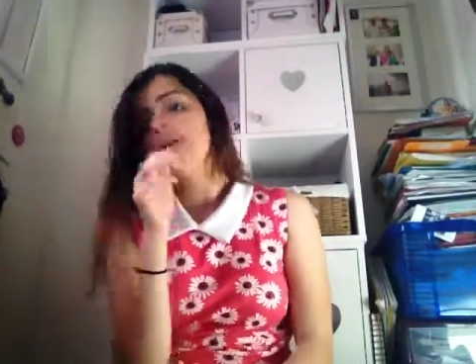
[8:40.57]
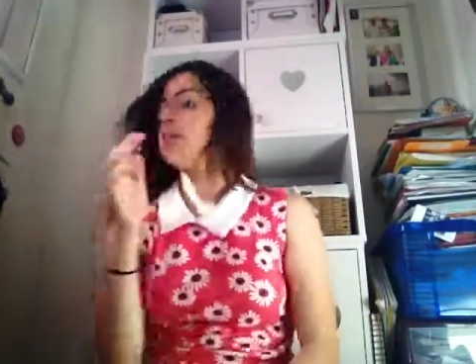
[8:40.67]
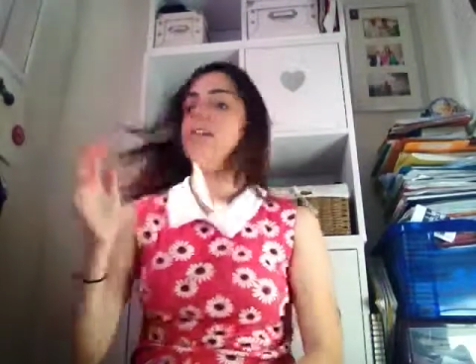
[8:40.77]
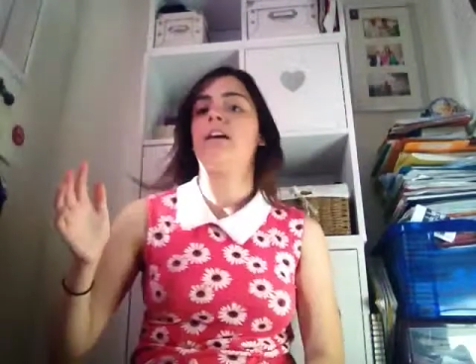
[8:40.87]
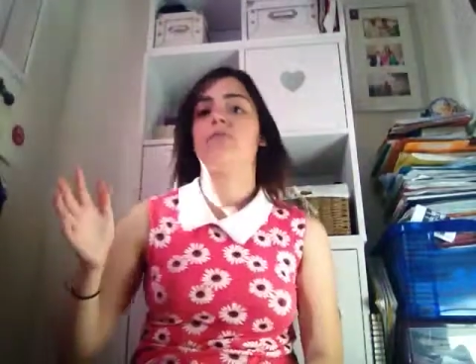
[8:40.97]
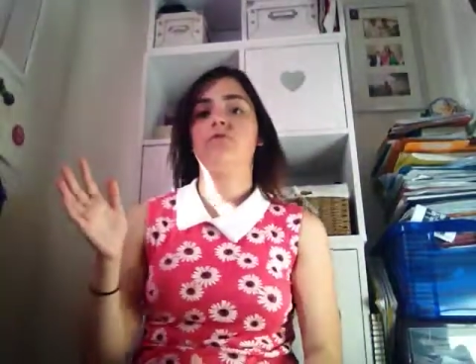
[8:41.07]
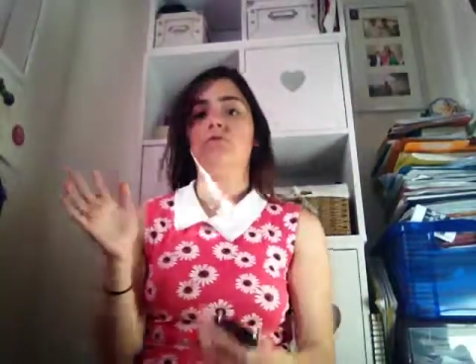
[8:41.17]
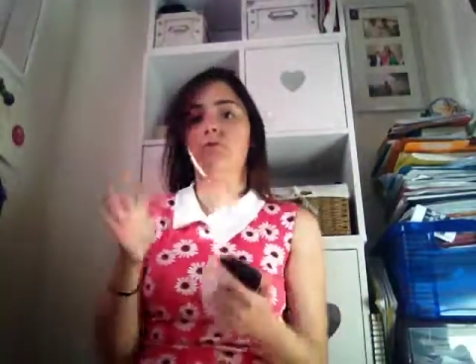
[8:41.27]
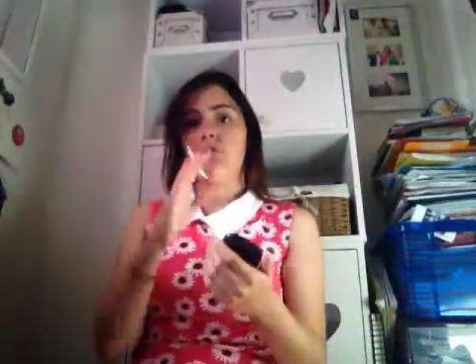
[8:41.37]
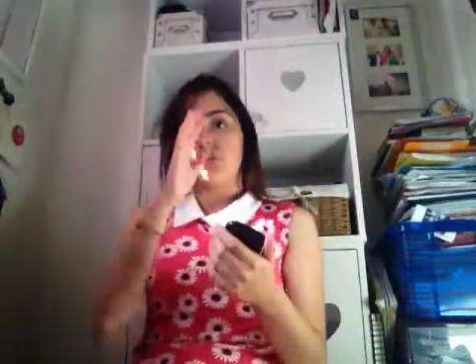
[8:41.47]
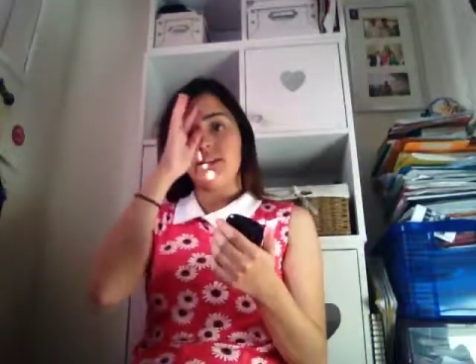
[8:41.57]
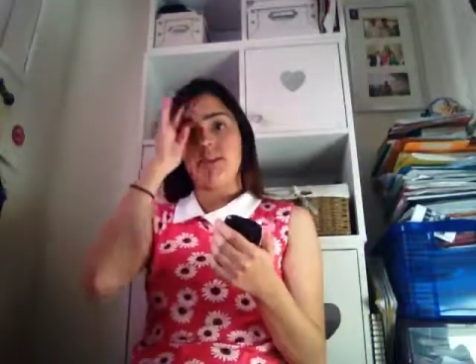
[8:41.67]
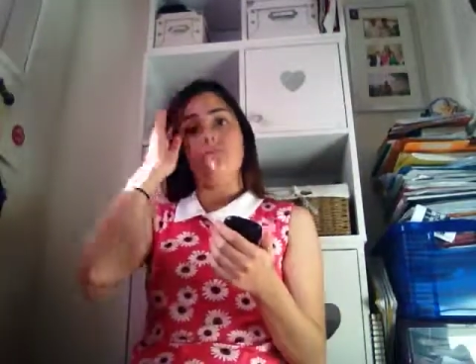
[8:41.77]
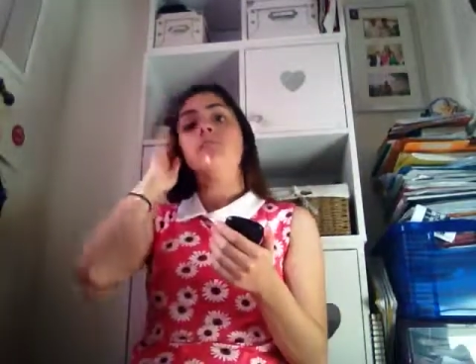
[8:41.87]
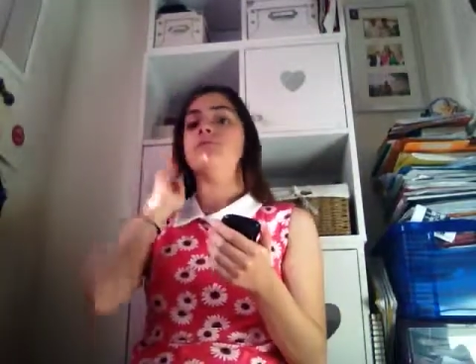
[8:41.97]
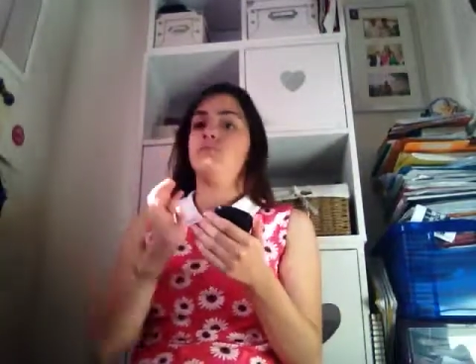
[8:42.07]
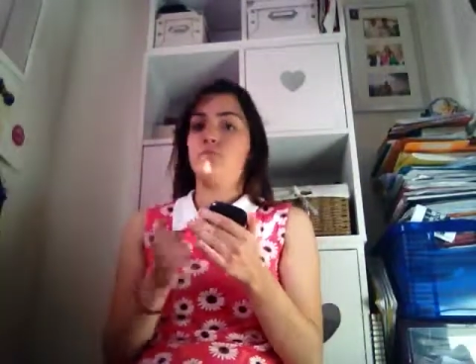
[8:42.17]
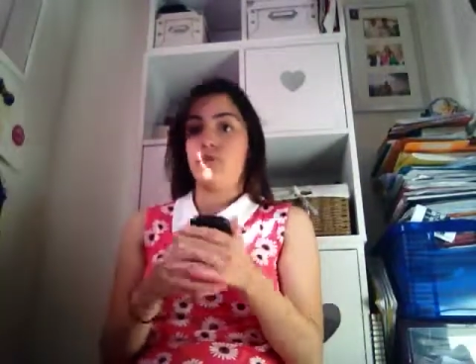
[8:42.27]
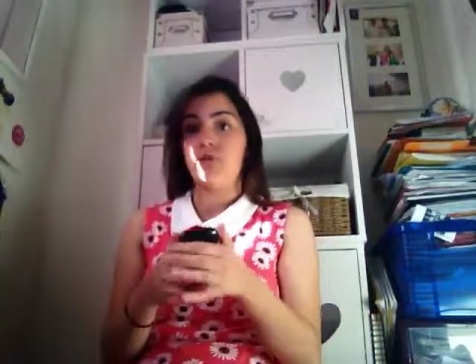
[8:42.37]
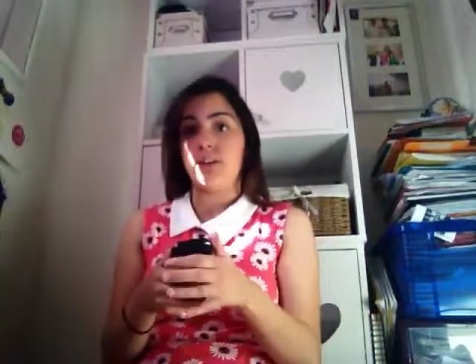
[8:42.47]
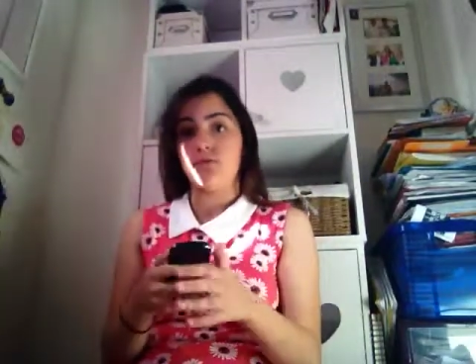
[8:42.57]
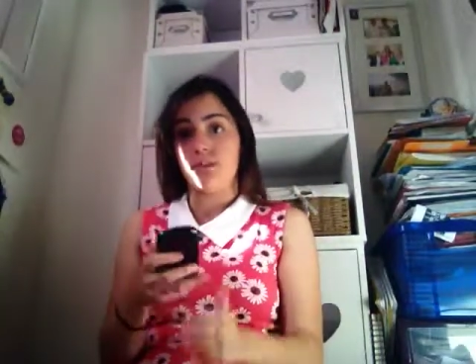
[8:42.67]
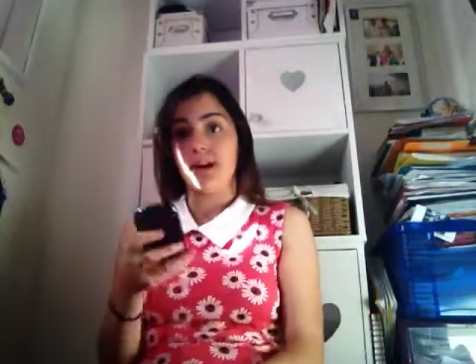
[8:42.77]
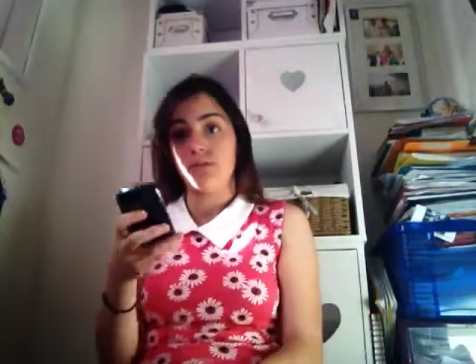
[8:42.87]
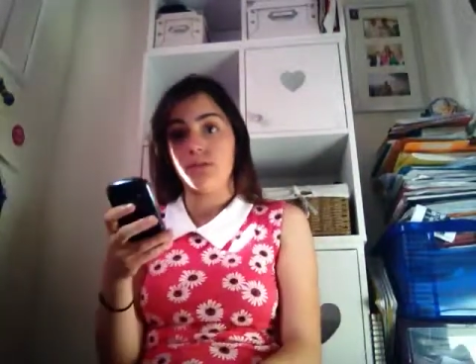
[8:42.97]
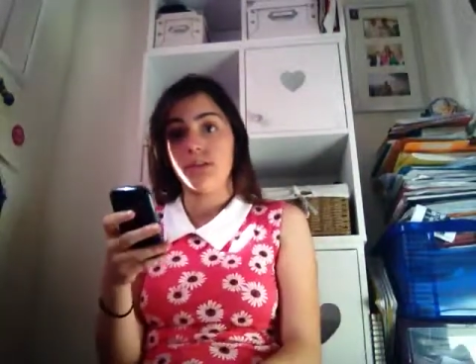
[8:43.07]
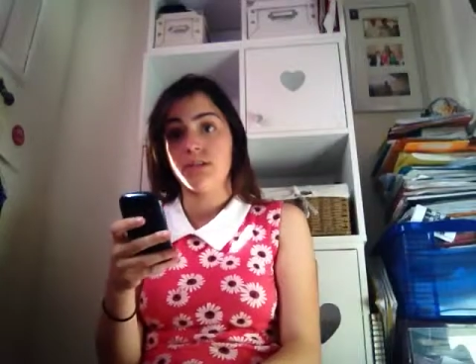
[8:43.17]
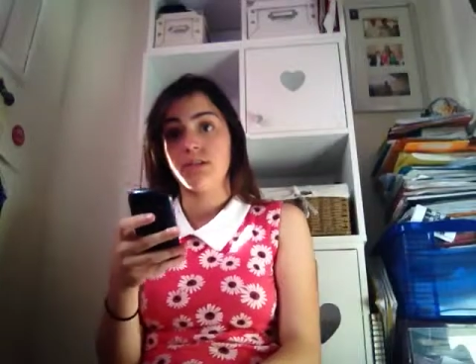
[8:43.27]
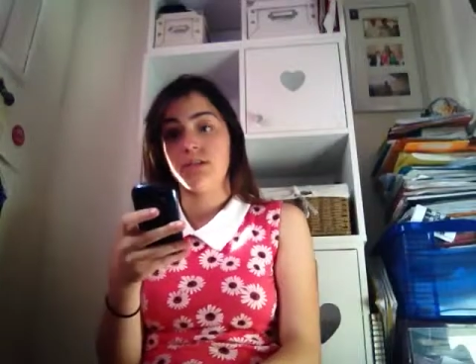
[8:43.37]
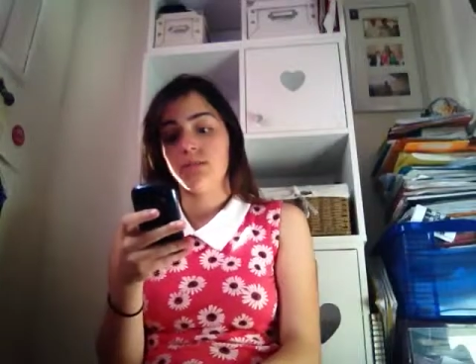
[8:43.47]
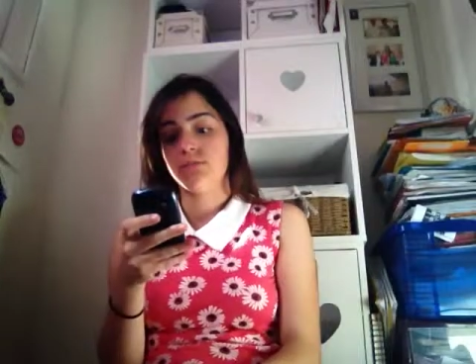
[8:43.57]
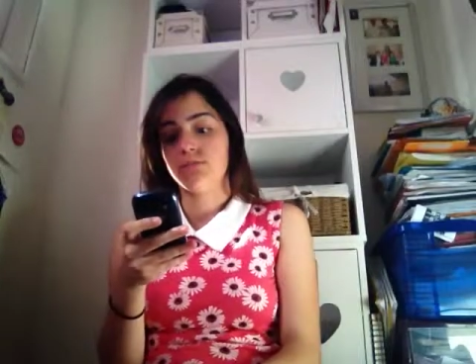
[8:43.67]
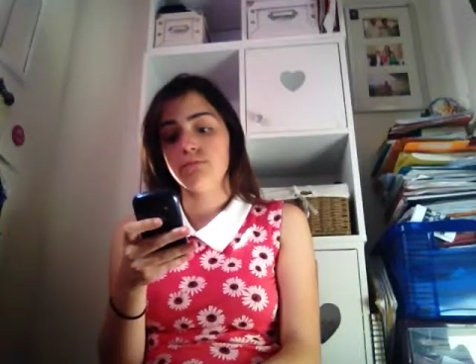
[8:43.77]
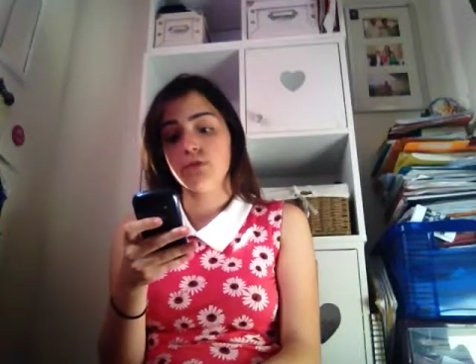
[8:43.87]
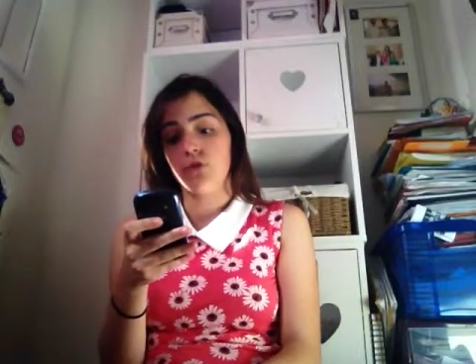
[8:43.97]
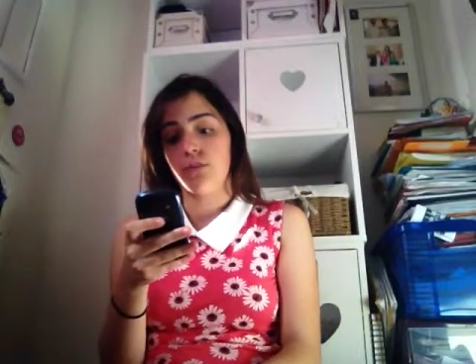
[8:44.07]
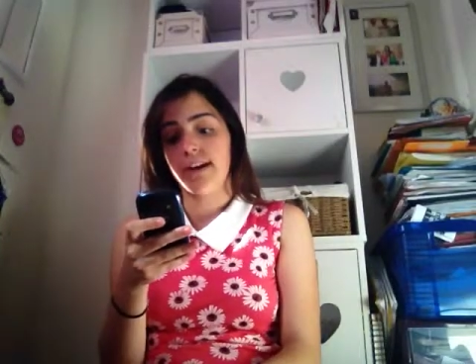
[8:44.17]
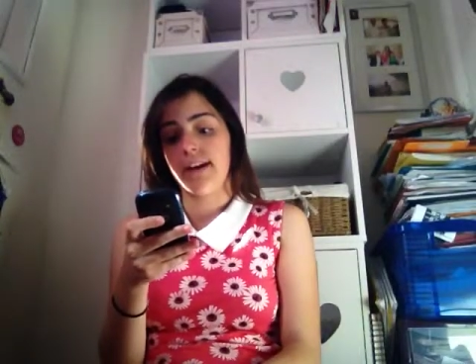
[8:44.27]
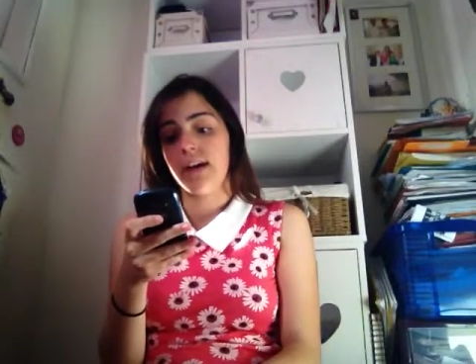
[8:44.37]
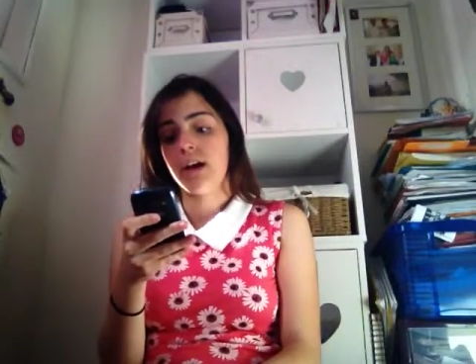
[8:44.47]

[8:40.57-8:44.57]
I'm going to have to avoid them through this round. I'm sorry.